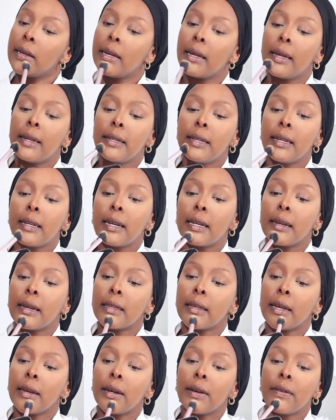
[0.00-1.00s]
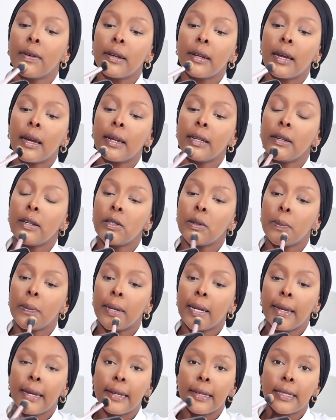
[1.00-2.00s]
And then another area that I need to
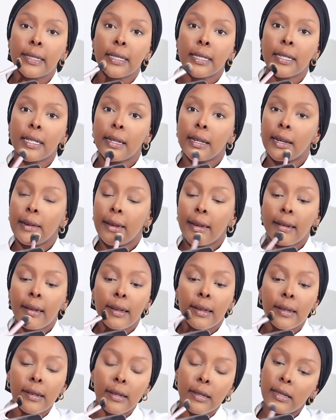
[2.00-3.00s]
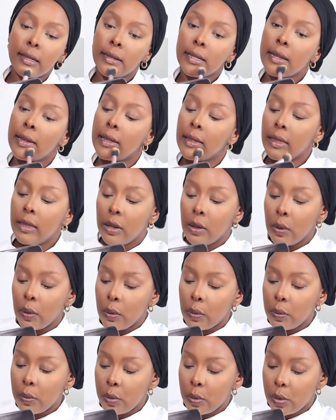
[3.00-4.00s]
blend is the
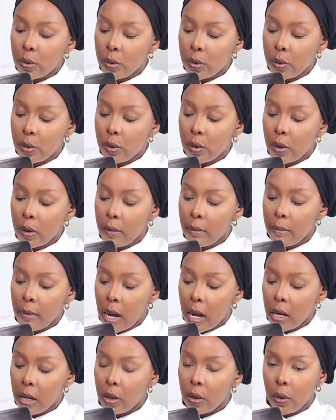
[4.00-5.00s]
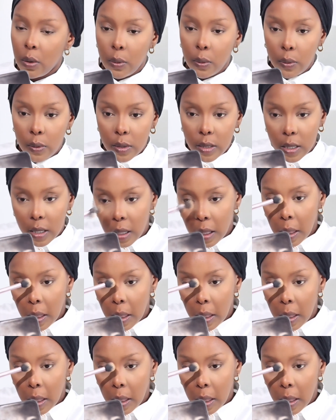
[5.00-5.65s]
nose, my nose.